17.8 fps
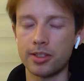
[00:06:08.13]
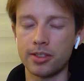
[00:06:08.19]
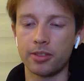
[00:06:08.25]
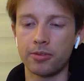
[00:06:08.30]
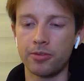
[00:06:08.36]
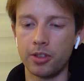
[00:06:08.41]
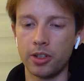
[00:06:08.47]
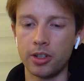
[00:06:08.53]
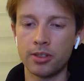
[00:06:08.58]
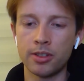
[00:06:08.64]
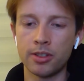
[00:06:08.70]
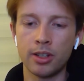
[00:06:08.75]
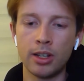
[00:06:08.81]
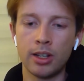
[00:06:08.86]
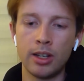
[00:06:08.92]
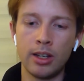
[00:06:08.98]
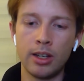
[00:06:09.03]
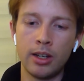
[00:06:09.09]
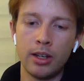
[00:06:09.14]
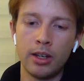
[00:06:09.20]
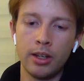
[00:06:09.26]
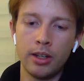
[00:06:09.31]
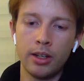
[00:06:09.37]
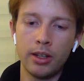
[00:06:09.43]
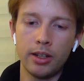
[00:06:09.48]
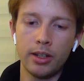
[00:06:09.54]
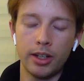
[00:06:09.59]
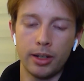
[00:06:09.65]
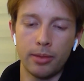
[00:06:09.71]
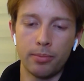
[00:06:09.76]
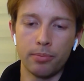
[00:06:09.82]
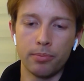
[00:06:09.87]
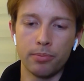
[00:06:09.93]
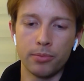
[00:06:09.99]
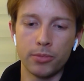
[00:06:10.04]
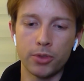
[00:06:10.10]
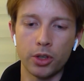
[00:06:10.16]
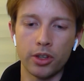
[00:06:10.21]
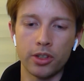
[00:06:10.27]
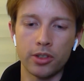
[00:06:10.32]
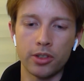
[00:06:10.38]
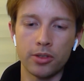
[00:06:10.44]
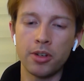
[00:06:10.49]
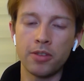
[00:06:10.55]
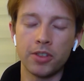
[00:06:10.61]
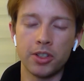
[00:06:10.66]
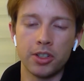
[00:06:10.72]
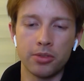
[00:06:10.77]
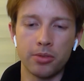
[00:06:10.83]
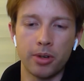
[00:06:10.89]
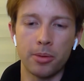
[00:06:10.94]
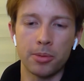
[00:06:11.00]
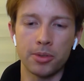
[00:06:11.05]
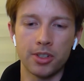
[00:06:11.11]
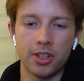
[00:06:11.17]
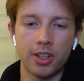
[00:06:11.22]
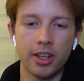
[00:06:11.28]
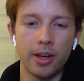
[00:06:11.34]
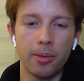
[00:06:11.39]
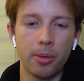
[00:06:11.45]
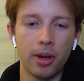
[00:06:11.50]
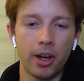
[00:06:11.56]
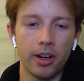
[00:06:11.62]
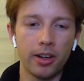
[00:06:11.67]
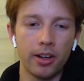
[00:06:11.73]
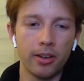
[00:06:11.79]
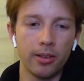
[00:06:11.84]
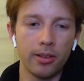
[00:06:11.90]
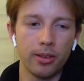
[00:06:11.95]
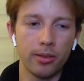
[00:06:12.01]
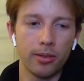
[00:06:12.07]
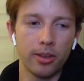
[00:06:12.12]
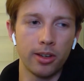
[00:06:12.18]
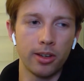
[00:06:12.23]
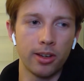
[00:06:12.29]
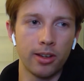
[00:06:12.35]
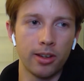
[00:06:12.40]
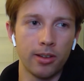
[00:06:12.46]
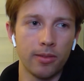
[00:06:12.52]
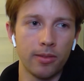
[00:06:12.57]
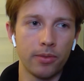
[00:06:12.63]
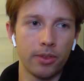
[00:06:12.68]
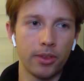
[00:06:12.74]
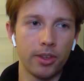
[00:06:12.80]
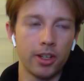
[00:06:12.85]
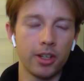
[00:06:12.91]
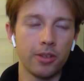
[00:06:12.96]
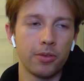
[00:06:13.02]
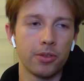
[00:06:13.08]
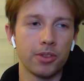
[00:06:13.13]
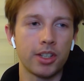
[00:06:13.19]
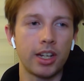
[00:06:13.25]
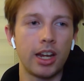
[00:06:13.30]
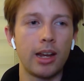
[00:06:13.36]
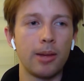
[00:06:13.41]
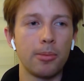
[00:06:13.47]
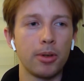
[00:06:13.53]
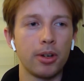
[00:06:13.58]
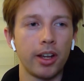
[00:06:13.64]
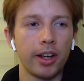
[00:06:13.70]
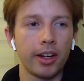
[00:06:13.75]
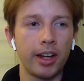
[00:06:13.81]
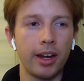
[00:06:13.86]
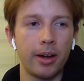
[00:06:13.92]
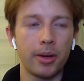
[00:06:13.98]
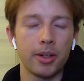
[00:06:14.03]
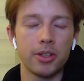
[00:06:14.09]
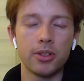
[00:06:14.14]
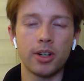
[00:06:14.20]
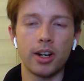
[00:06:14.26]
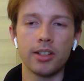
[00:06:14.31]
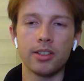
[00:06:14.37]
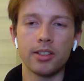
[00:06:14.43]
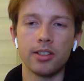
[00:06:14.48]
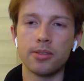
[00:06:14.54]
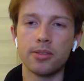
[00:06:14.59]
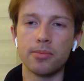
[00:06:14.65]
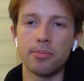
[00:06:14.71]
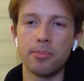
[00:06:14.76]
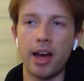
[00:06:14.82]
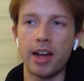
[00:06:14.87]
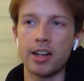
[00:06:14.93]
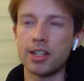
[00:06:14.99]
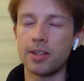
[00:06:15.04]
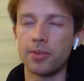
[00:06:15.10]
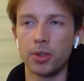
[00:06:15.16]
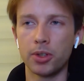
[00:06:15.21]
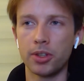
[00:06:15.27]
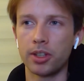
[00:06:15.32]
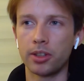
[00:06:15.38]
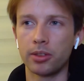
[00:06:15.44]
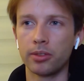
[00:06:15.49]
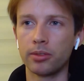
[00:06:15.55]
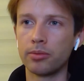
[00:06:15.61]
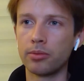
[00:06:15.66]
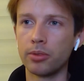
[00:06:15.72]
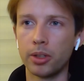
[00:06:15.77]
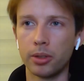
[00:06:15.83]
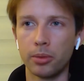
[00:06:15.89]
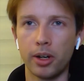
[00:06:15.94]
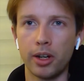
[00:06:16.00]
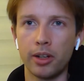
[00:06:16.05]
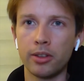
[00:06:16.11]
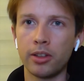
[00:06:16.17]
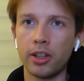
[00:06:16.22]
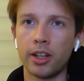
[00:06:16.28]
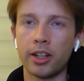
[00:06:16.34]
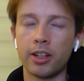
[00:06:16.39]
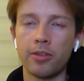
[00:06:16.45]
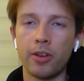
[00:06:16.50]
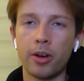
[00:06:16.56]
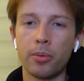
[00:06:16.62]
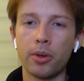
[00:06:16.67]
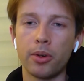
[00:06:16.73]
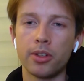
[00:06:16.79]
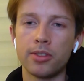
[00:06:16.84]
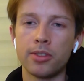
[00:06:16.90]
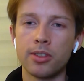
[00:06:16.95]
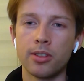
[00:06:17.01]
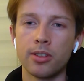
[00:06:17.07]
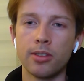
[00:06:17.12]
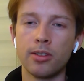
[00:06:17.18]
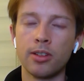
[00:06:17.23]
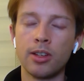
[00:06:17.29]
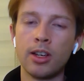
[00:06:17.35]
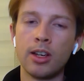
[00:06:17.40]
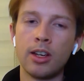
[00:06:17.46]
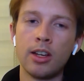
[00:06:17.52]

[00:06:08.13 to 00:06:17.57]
get something finished. So there's a bit of a discrepancy there, but the difference came in like how I tried to just match everything really well. Like if I wanted to